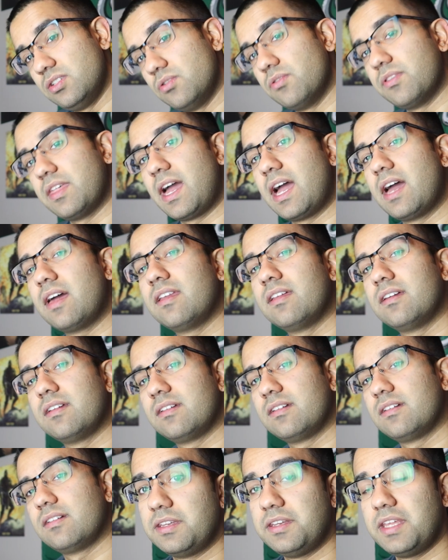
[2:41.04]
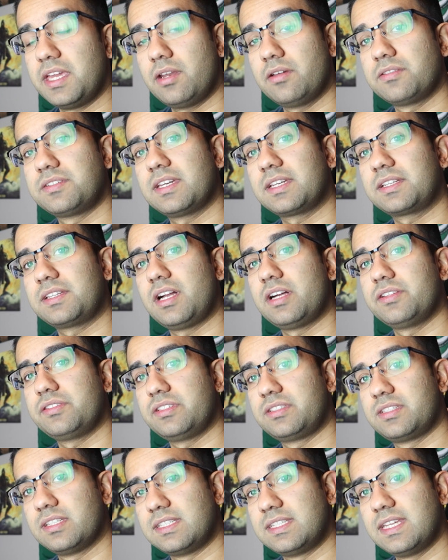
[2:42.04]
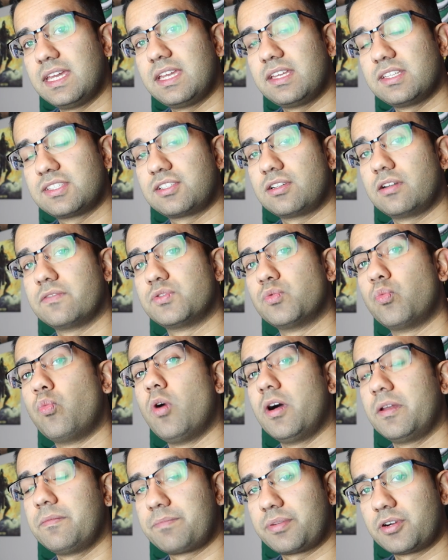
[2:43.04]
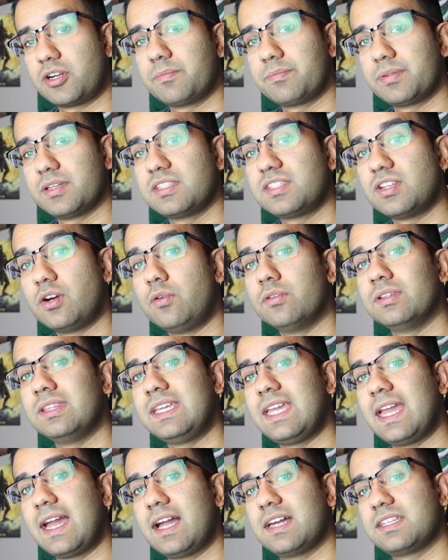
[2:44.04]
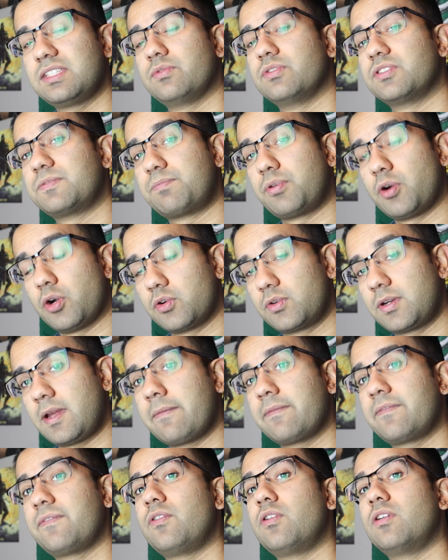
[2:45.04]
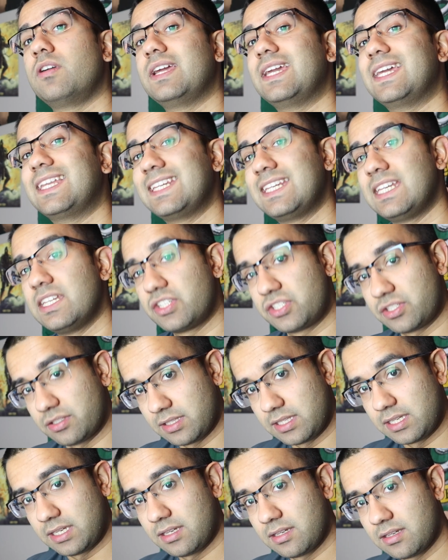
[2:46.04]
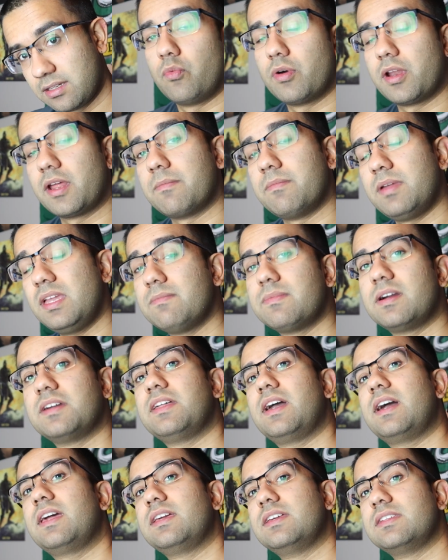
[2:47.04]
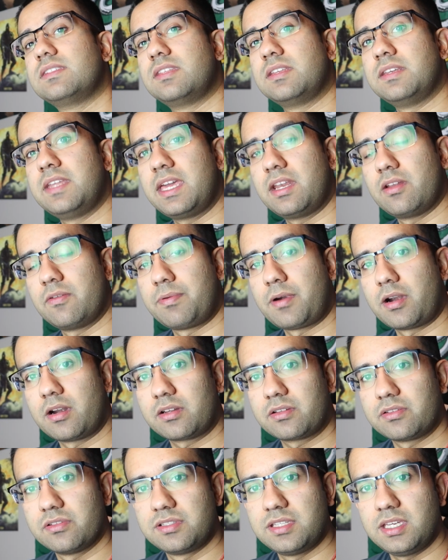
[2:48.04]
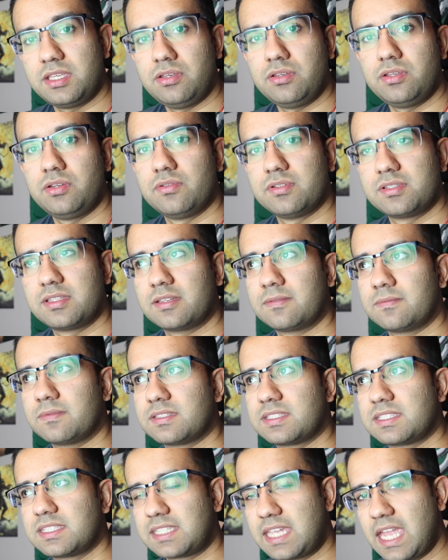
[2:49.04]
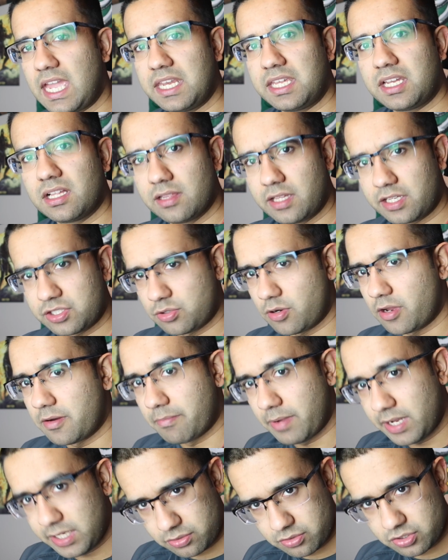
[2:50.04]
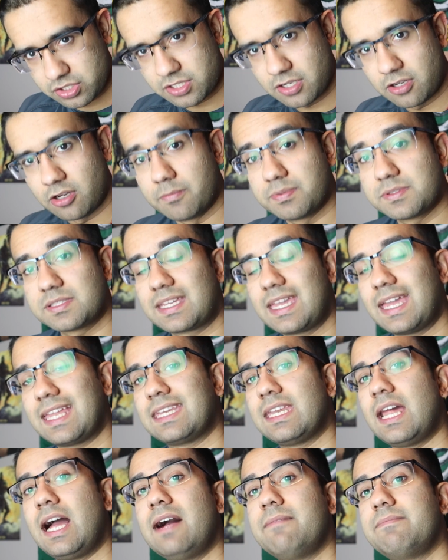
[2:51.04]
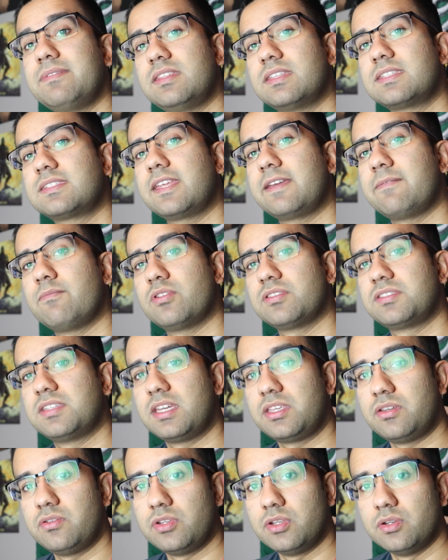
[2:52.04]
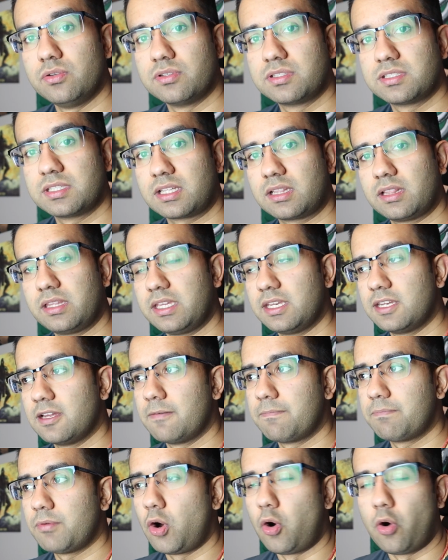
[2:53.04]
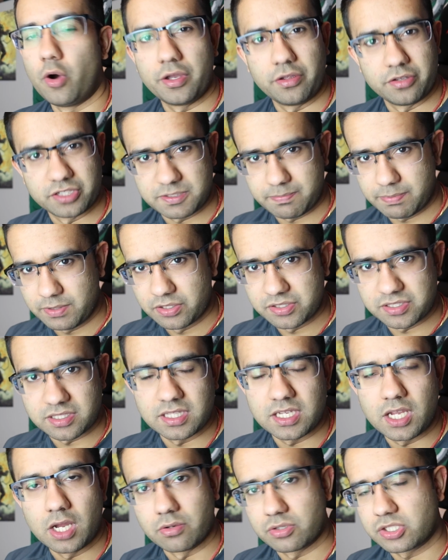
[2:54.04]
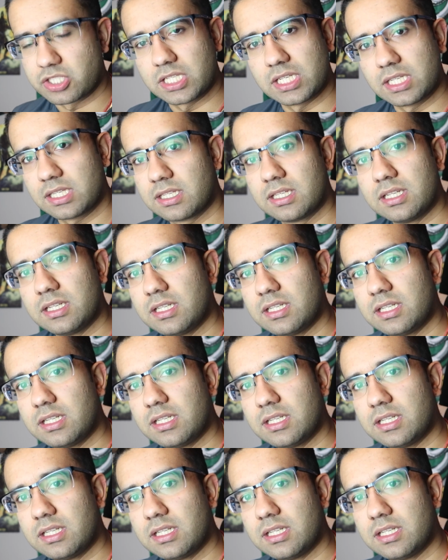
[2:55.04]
do that. The nanotechnology today serves one purpose only as it was programmed for initially. What I mean by that is the nanoparticles that you use in scanning electron microscopes cannot be the same ones that you use to clean up oil spills in the ocean.